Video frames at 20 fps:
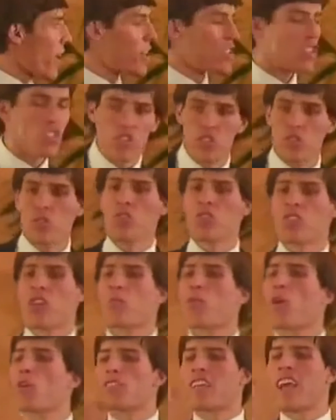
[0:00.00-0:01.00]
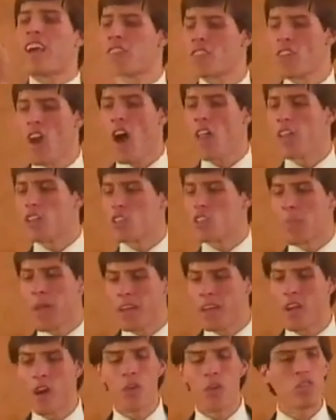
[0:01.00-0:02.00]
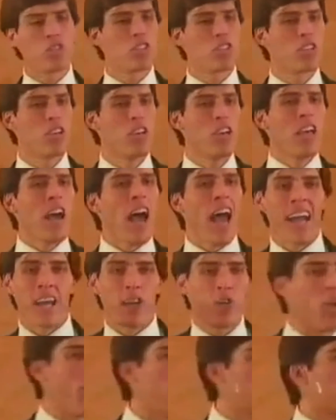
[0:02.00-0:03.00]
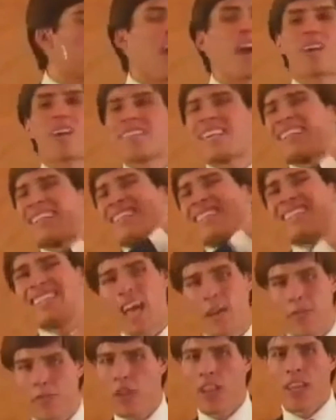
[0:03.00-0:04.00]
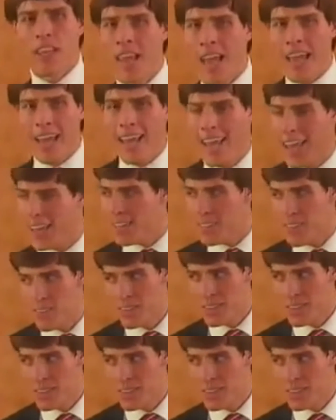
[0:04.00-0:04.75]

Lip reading: And as soon as I wrote down knowledge in my notes, I crossed it out because that's definitely not it.